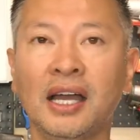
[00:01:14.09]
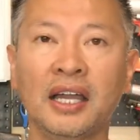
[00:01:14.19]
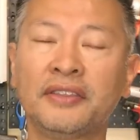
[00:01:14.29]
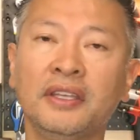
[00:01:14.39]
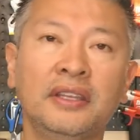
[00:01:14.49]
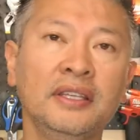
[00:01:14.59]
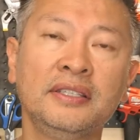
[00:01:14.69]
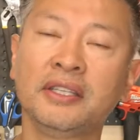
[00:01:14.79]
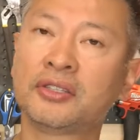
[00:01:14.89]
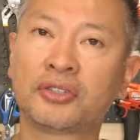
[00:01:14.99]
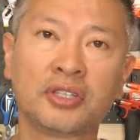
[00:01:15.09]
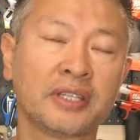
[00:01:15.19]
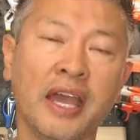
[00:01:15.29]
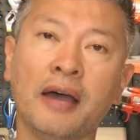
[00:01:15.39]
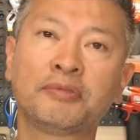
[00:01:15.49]
I think these things are
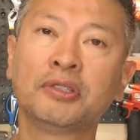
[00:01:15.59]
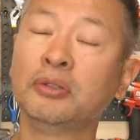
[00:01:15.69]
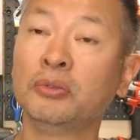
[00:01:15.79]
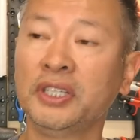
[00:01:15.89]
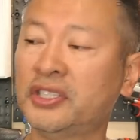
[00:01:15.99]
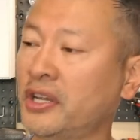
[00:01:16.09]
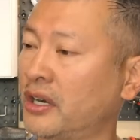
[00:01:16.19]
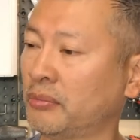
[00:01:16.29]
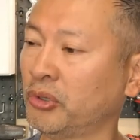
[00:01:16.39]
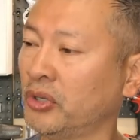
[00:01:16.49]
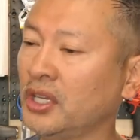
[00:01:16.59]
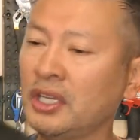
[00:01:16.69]
just absolutely terrible.